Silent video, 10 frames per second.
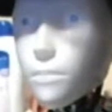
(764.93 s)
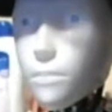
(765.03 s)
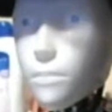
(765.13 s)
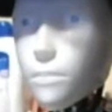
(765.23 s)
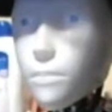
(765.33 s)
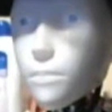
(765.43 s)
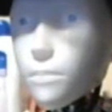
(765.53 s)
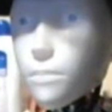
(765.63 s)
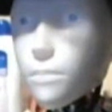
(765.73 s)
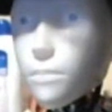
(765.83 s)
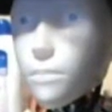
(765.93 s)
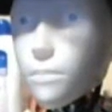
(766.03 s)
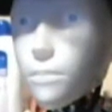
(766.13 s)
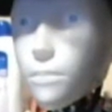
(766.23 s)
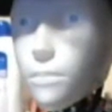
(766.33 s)

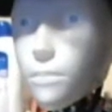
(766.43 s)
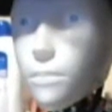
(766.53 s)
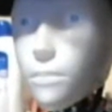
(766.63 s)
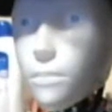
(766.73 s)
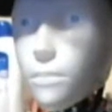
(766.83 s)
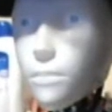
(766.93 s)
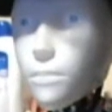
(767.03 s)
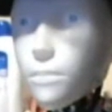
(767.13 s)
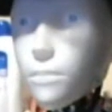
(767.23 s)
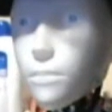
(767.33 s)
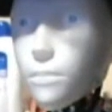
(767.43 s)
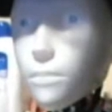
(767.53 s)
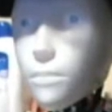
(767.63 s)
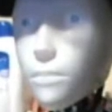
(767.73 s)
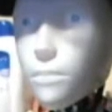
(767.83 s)

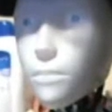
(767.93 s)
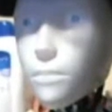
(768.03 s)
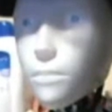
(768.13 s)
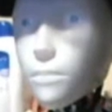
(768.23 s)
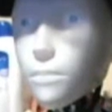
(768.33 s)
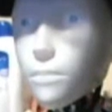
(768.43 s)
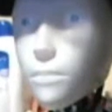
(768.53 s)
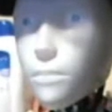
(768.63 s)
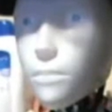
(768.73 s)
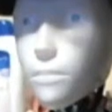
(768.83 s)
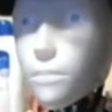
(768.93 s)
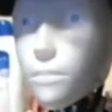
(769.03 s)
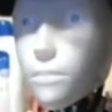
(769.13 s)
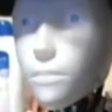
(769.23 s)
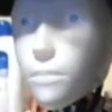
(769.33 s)

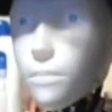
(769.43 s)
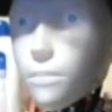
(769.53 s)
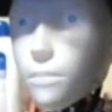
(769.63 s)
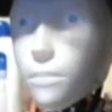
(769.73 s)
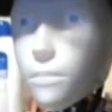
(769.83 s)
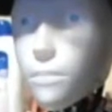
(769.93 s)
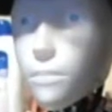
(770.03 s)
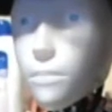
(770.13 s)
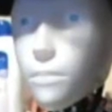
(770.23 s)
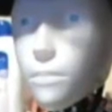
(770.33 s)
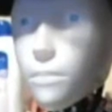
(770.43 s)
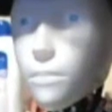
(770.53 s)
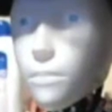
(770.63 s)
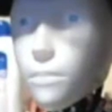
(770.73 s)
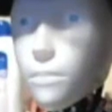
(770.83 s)
(silent)